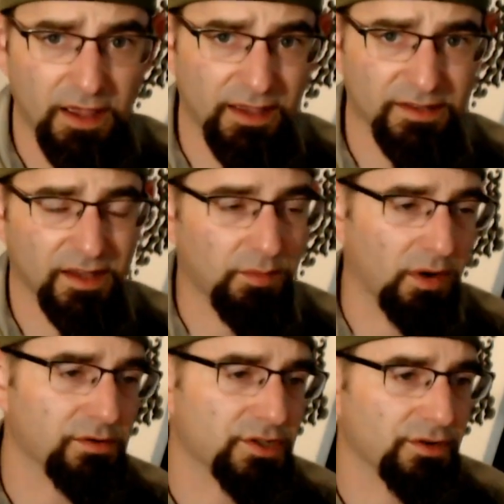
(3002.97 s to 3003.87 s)
I guess I could
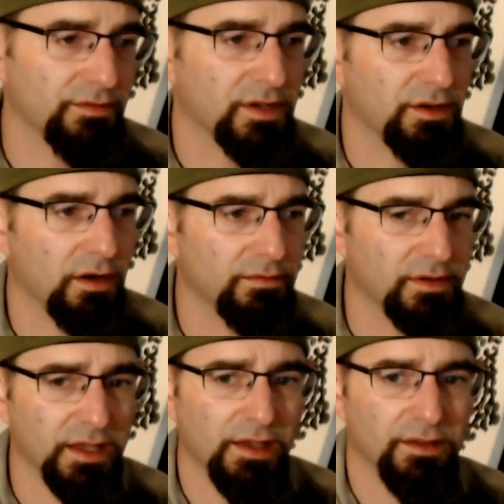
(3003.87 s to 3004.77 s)
probably shoot a video of
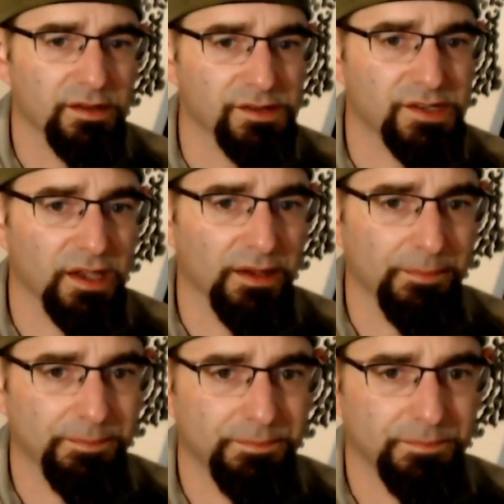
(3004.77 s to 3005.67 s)
it. There's
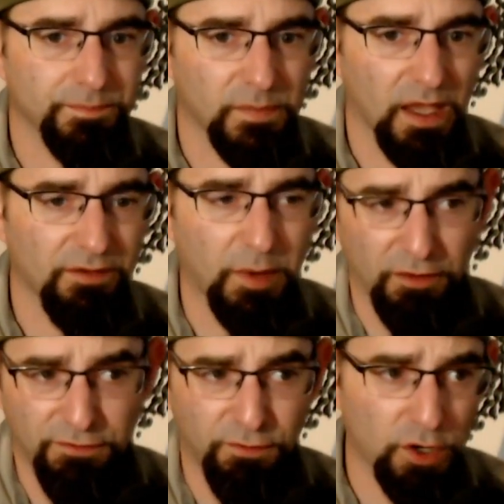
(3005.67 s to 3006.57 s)
I have about
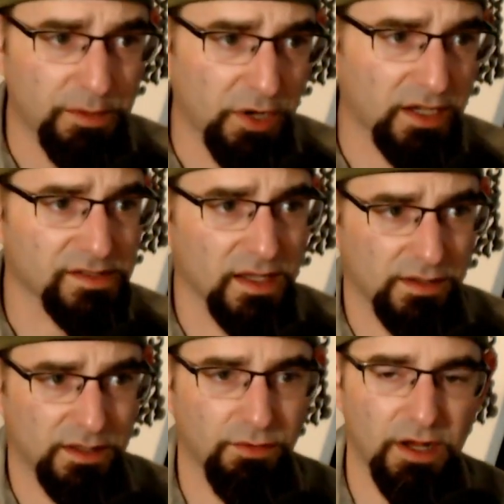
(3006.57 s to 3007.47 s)
40 buckets out
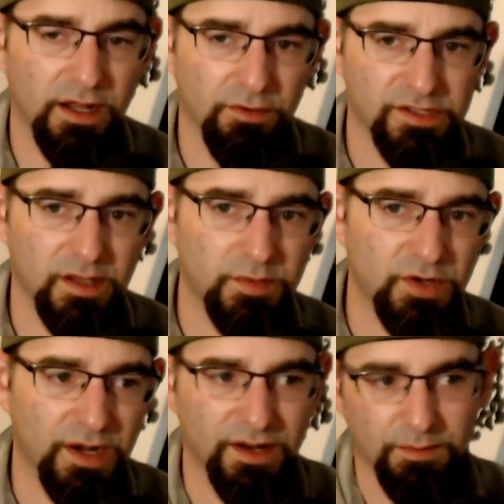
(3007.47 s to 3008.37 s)
there right now with
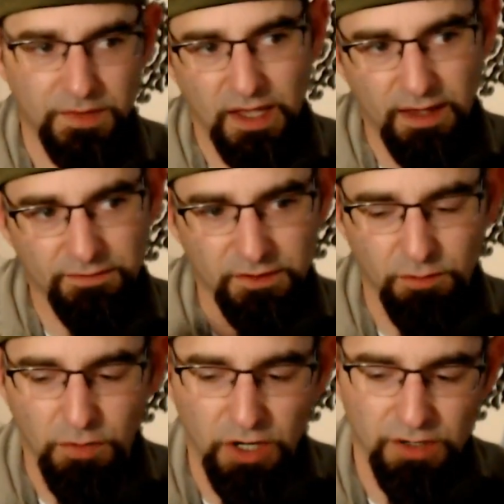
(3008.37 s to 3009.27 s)
substrate in them that have little
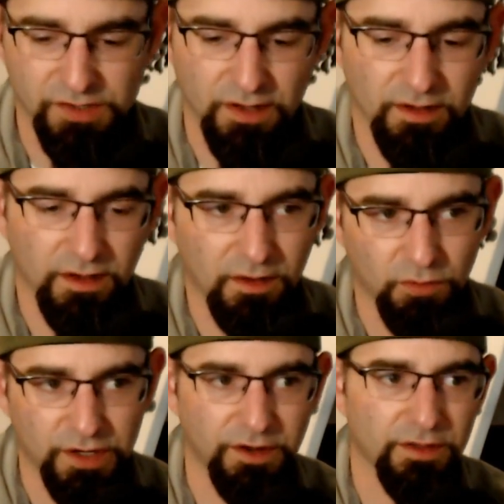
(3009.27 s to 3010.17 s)
markers on
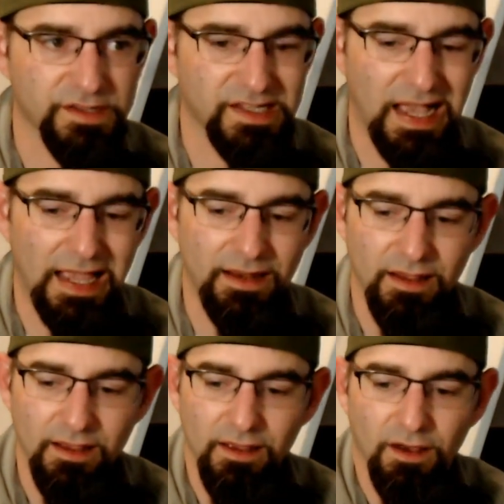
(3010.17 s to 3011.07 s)
written on the side
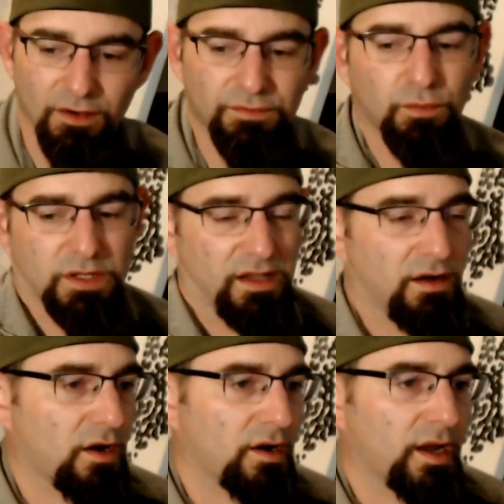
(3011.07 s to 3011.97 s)
of what they
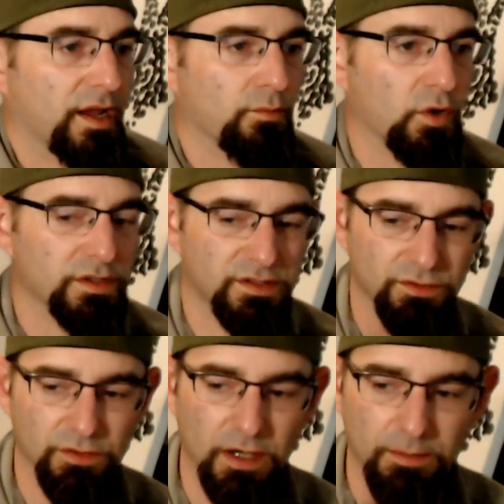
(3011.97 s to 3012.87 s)
are and what
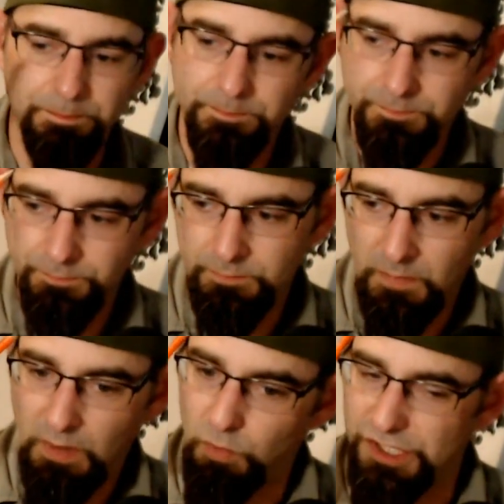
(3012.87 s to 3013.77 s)
to
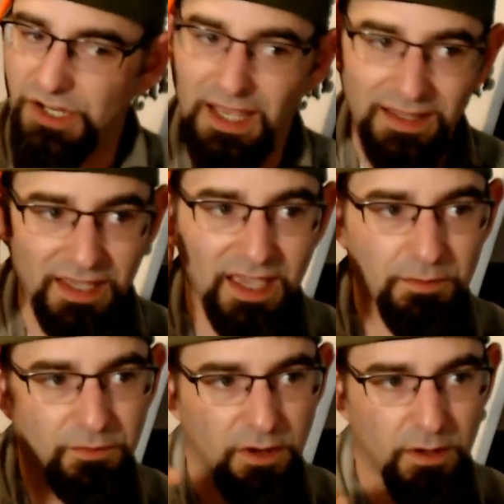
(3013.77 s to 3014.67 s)
which tank they came
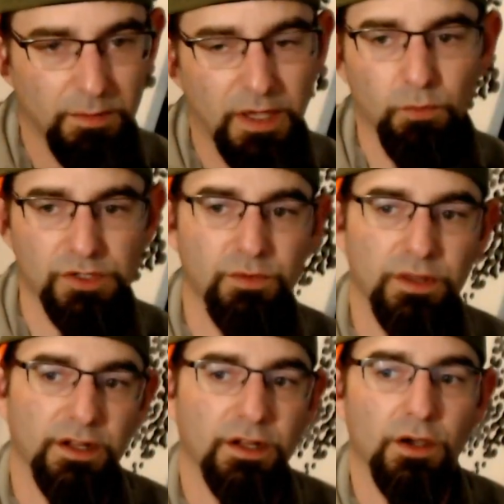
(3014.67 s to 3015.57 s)
from and which one
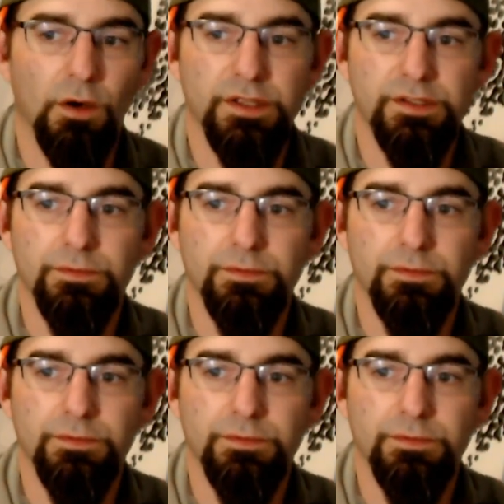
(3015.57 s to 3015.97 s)
they're going to go into.